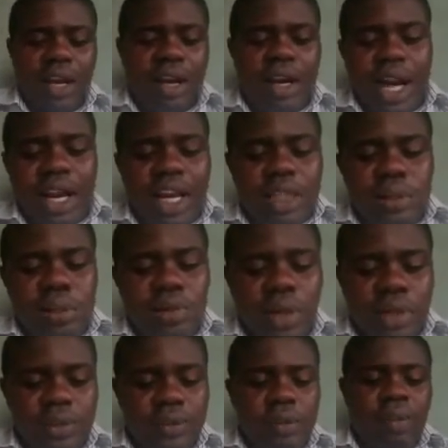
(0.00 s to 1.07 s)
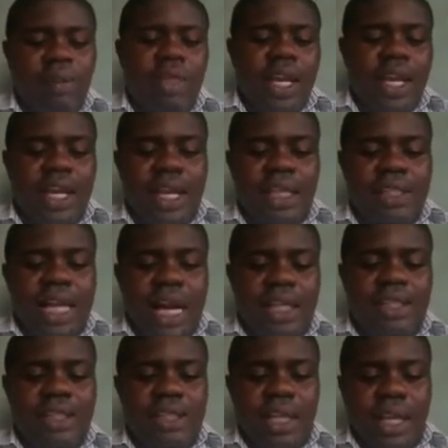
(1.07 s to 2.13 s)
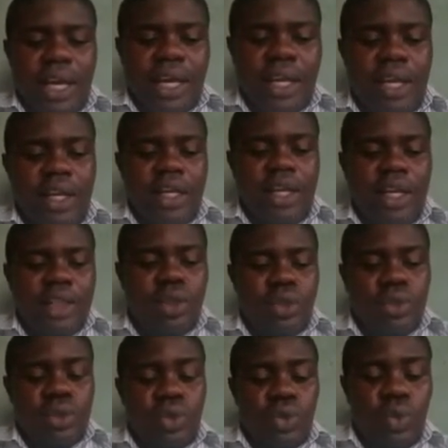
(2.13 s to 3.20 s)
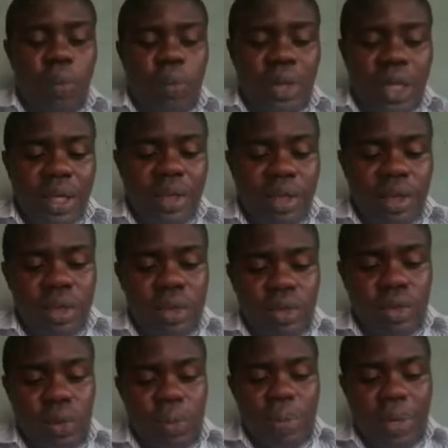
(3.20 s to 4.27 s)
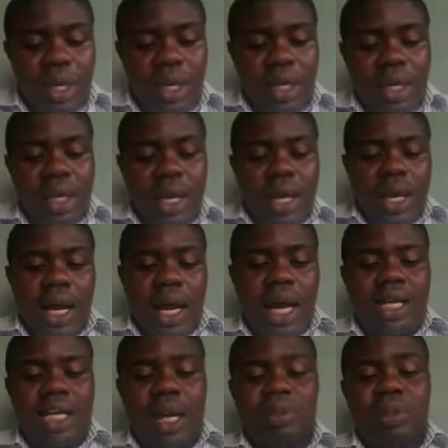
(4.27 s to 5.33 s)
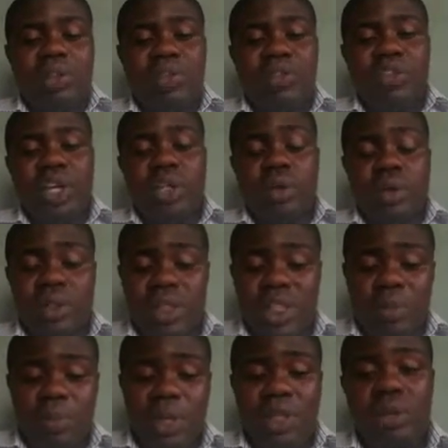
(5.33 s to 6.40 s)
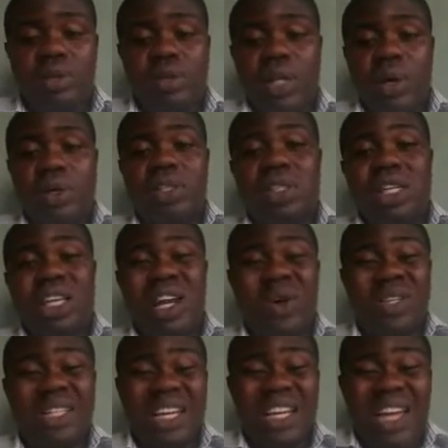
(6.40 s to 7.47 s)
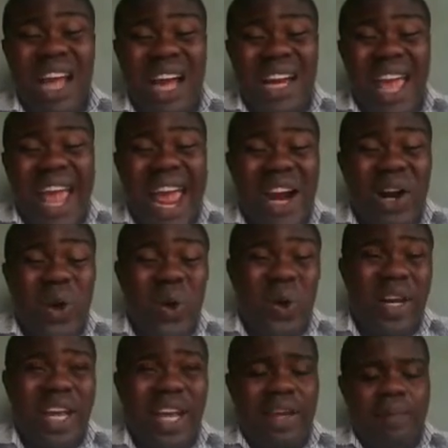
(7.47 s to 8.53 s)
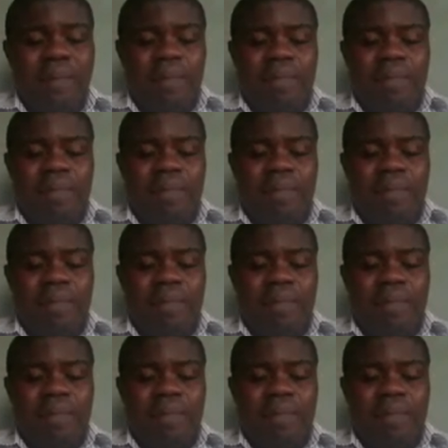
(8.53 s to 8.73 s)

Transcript: All right, let's move on. That's that there. Let's go to 2B. 2B adaptive features. This place too, there was there was a, an error there,